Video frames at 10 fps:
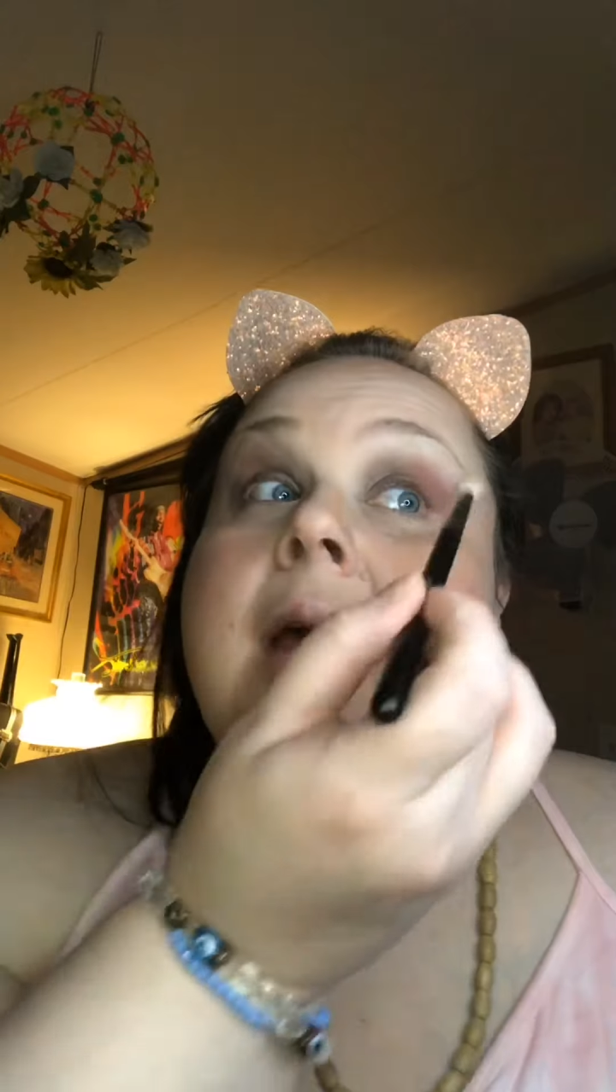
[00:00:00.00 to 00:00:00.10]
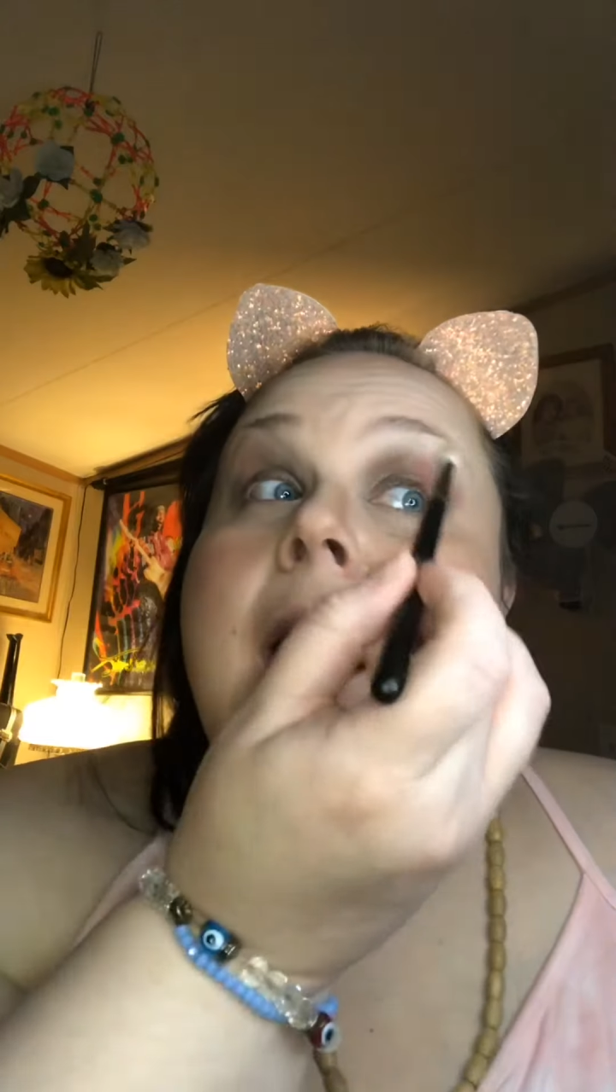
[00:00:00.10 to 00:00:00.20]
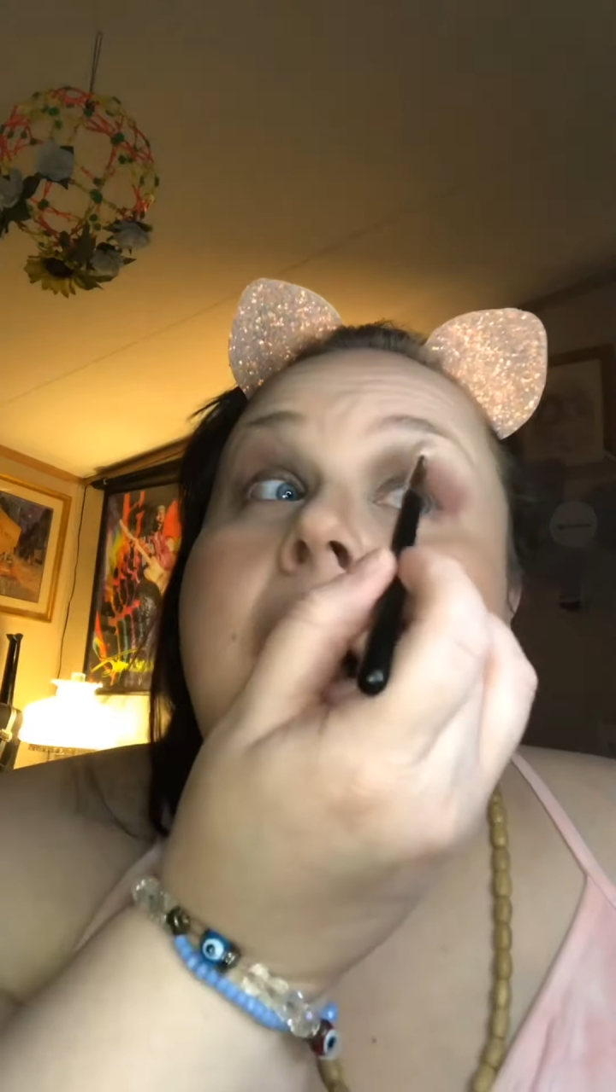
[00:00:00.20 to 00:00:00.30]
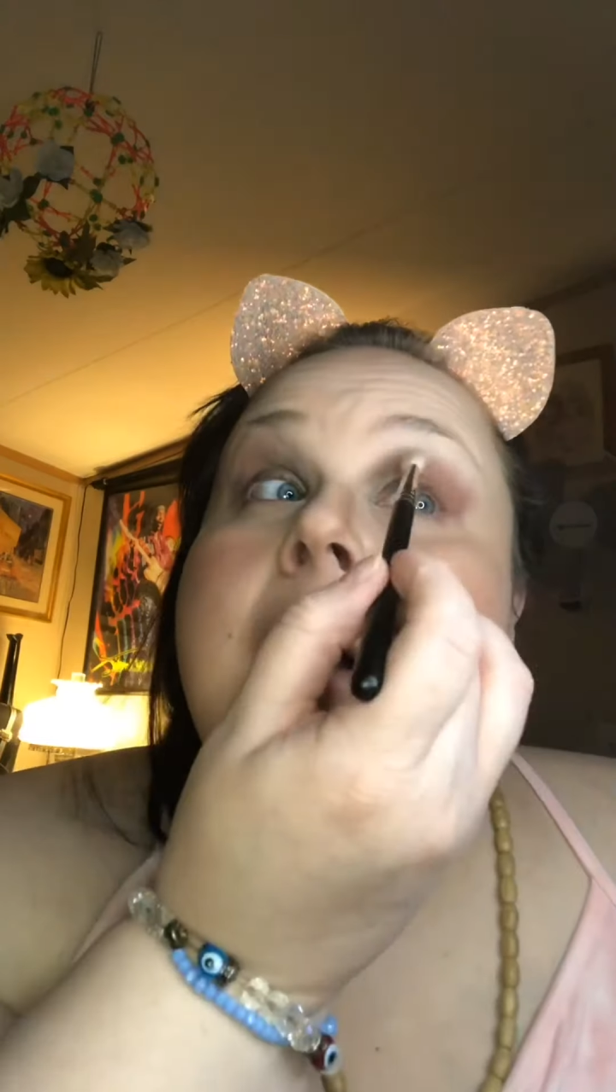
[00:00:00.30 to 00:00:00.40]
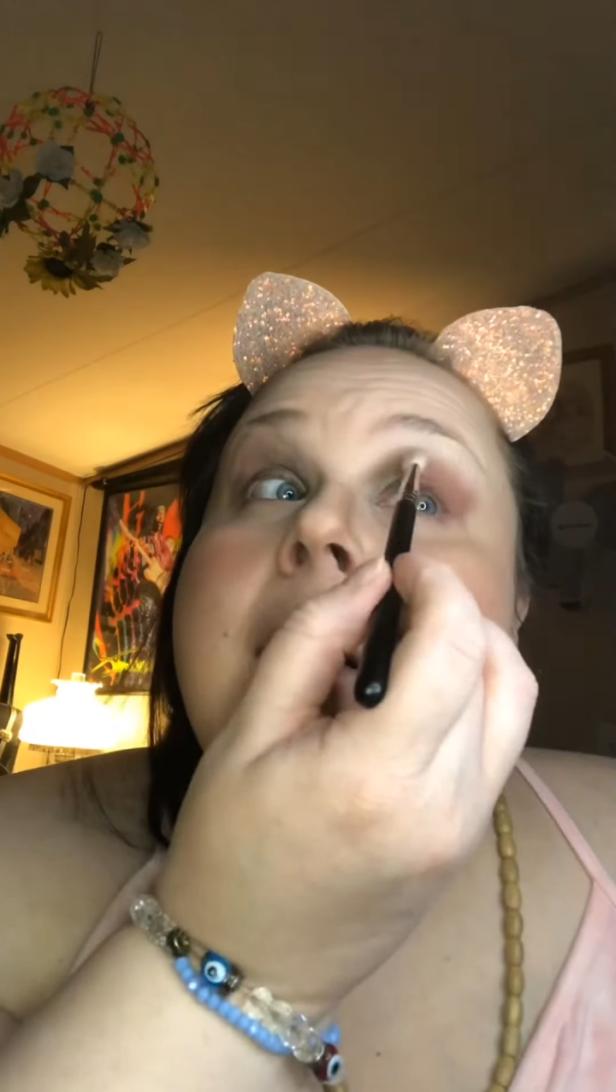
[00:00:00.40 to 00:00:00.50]

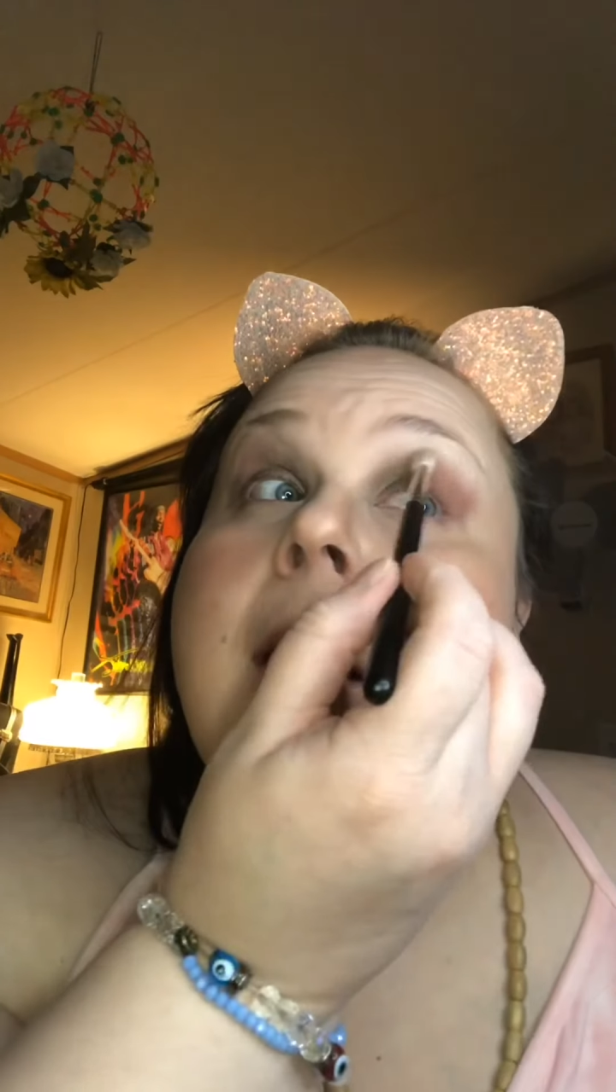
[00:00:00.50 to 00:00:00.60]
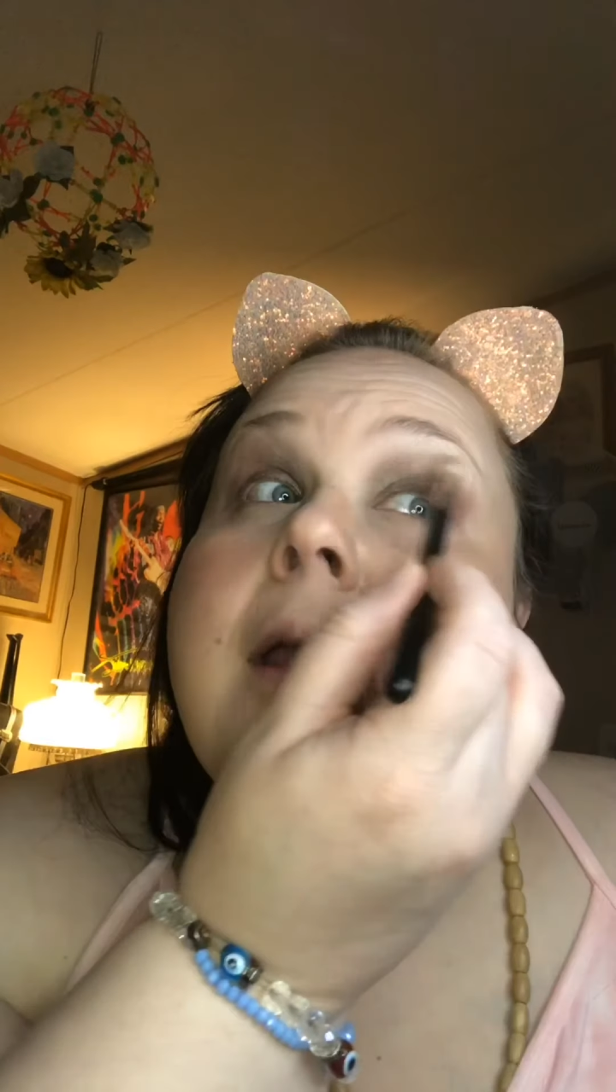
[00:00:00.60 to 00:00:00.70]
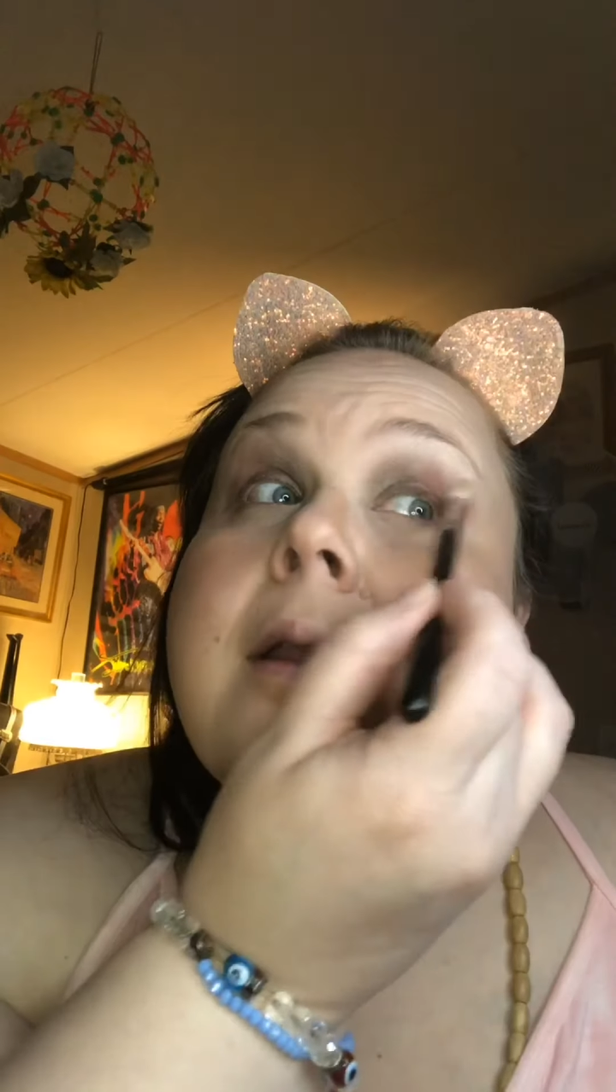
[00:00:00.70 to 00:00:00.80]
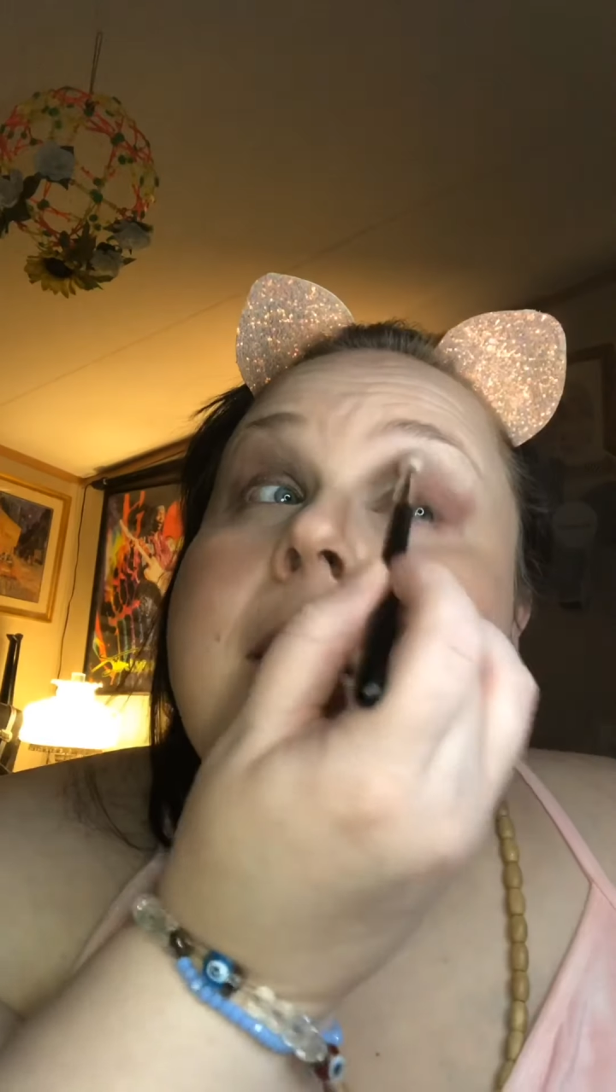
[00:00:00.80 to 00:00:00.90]
highlight.